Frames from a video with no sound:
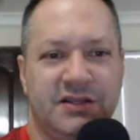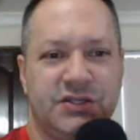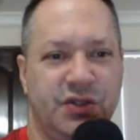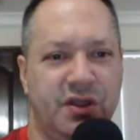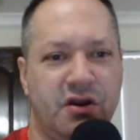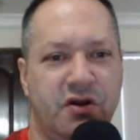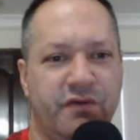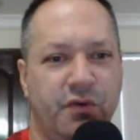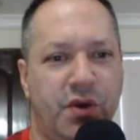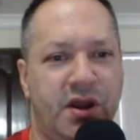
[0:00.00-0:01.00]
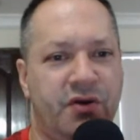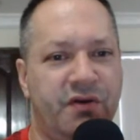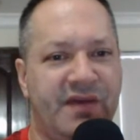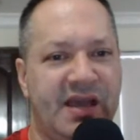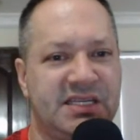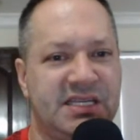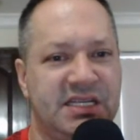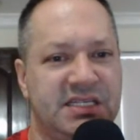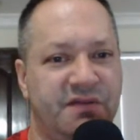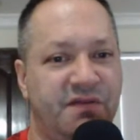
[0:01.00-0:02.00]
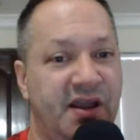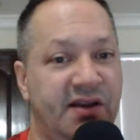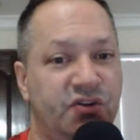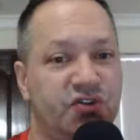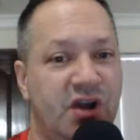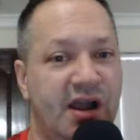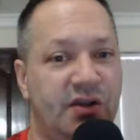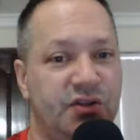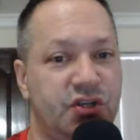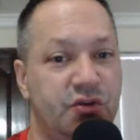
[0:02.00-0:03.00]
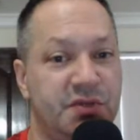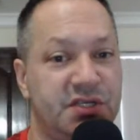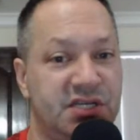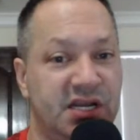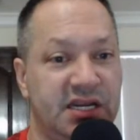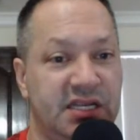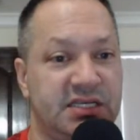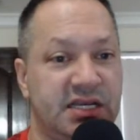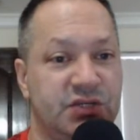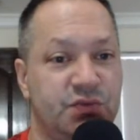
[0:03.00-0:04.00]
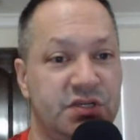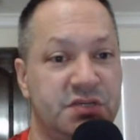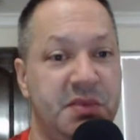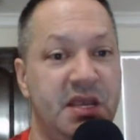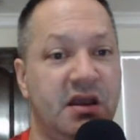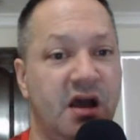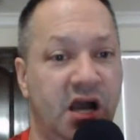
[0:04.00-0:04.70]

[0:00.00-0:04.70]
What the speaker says: So there are over 100 vaccines in final trials, human studies as we speak.